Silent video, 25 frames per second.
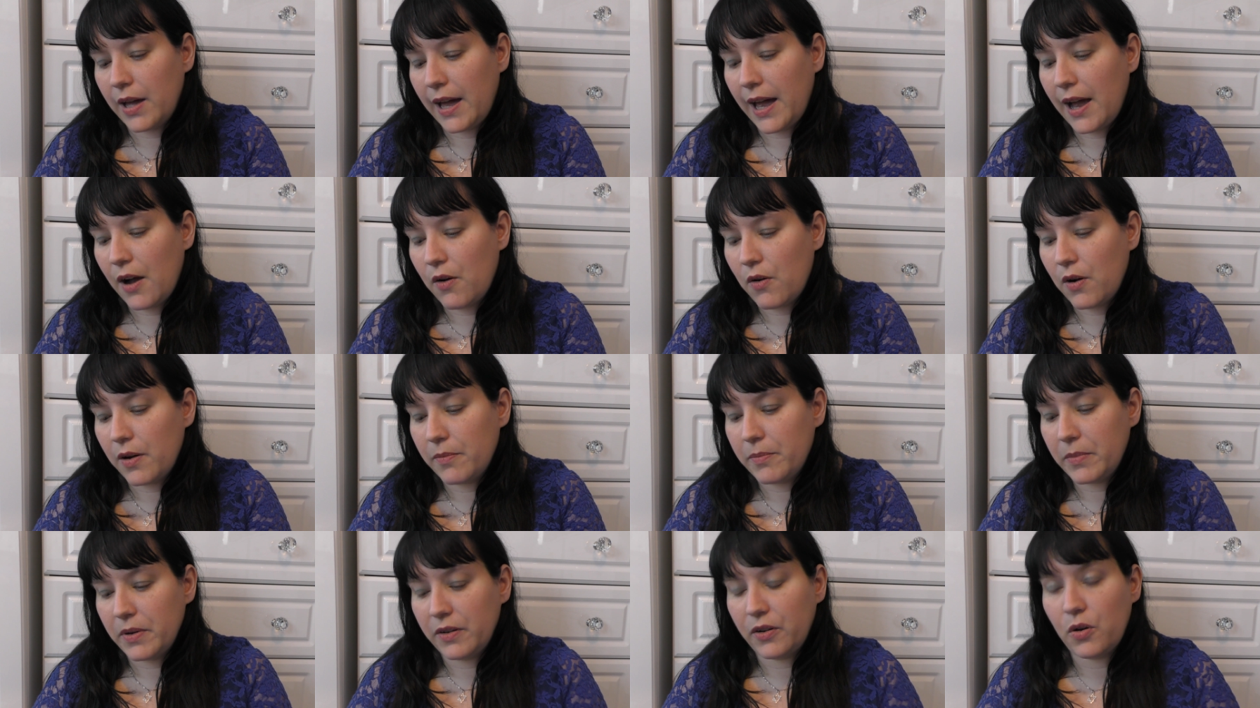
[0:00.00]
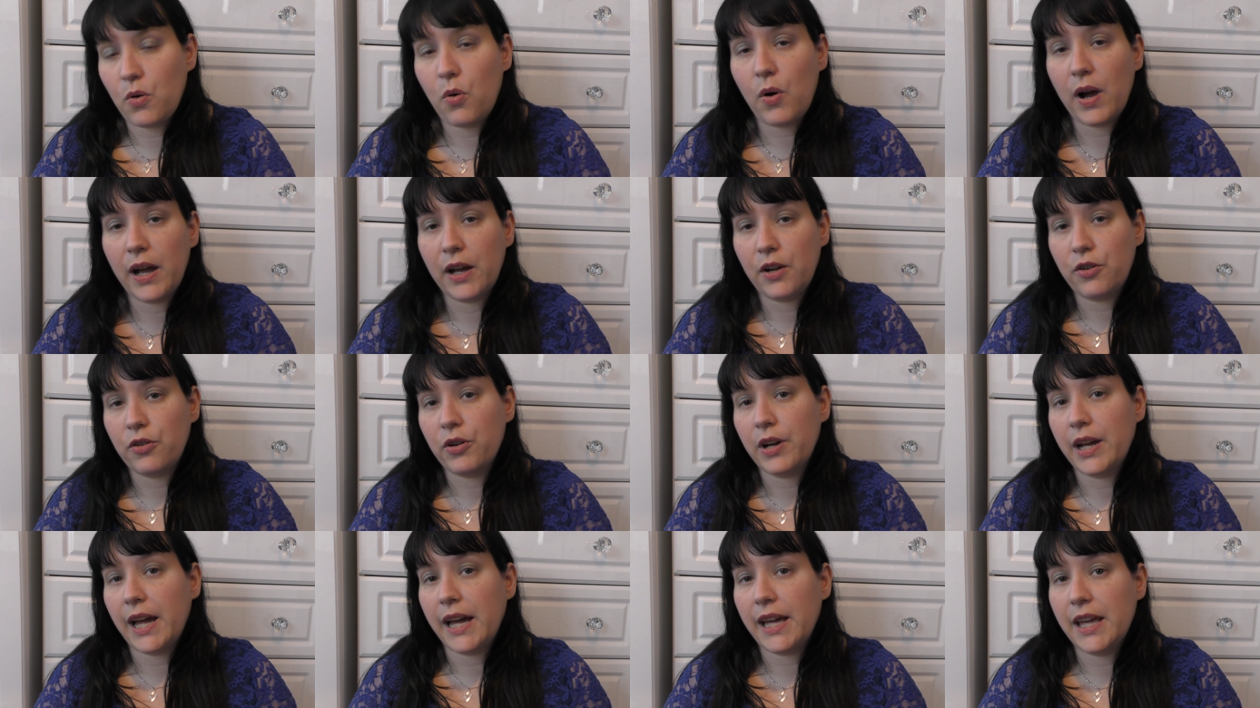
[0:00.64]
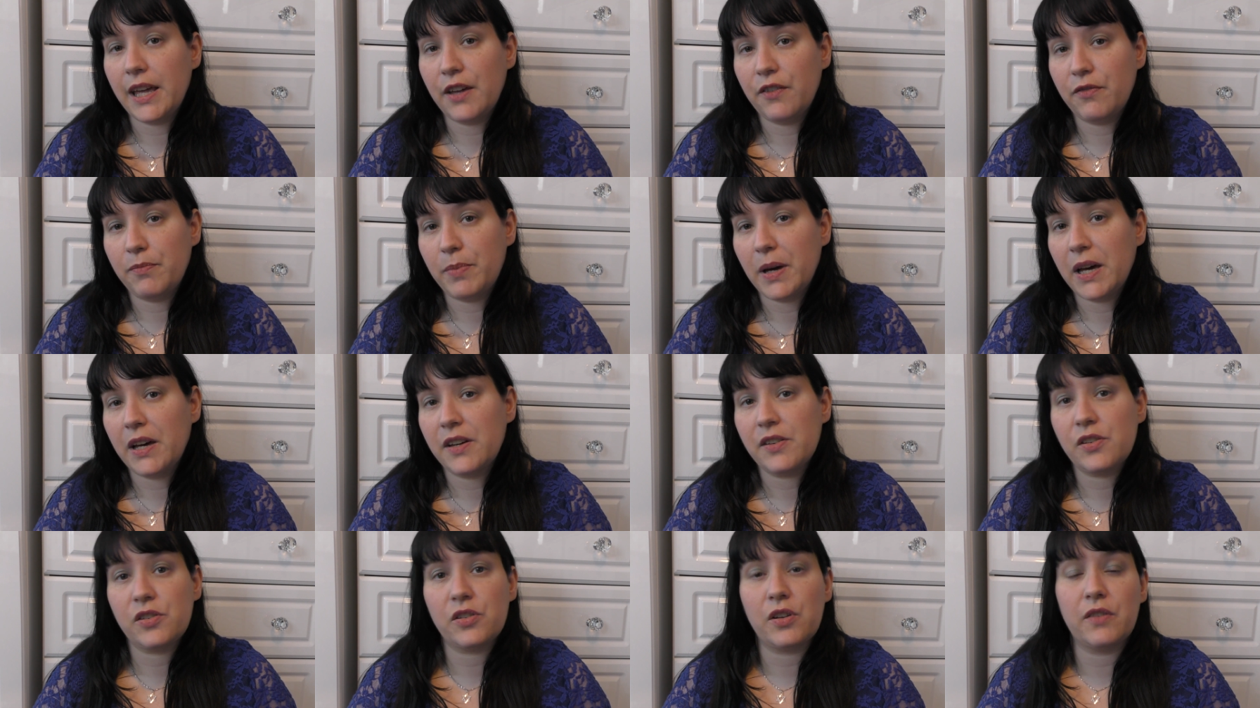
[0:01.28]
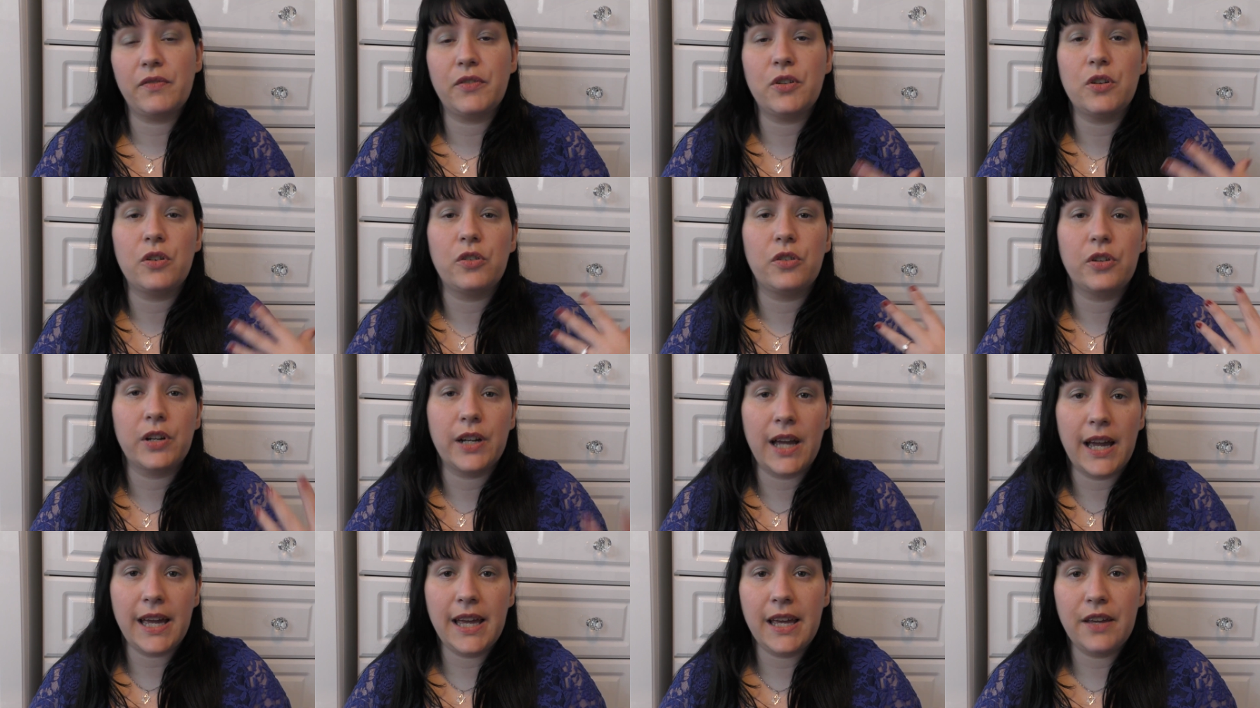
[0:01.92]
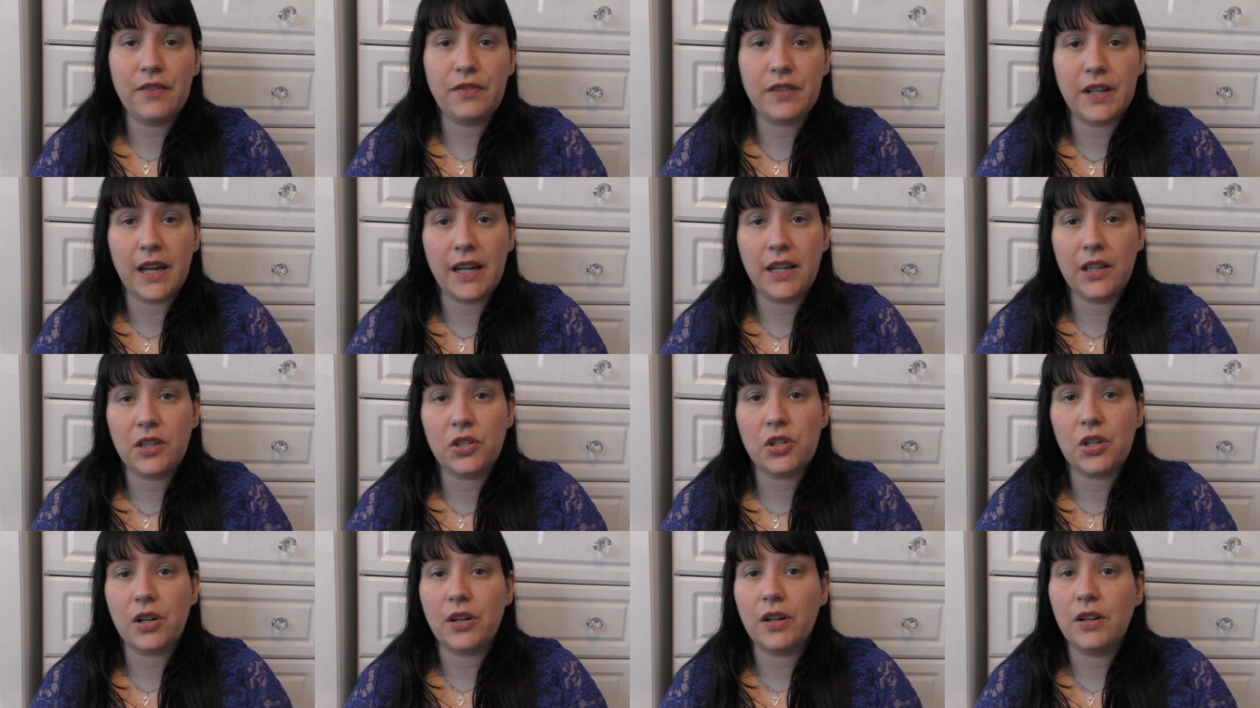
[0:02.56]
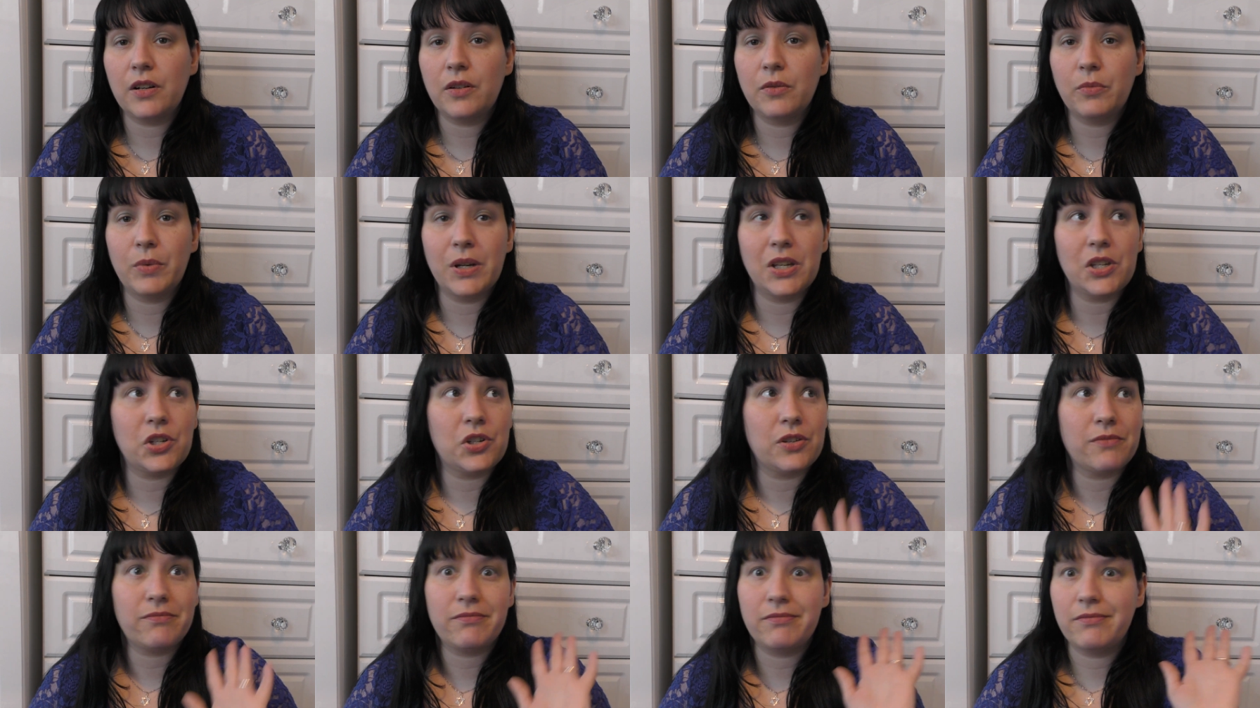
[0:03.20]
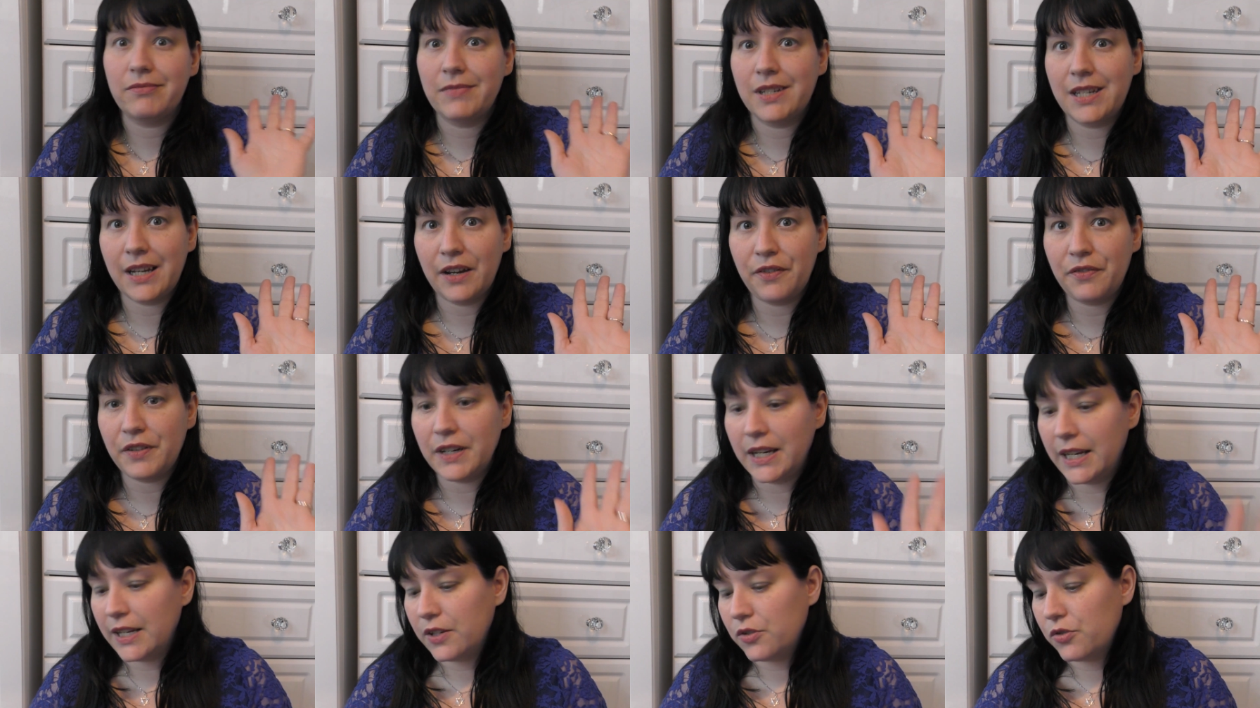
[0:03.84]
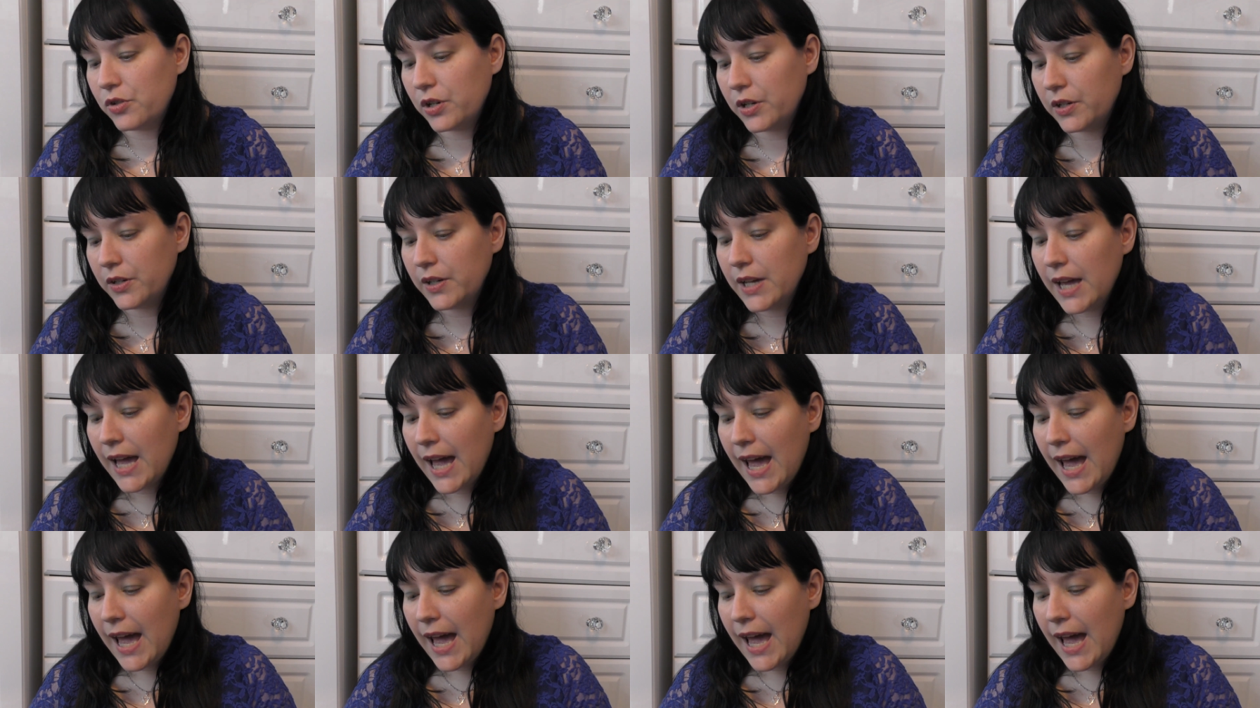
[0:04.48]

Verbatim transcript: how i'm a, quite a creative person i've got a creative nature which definitely true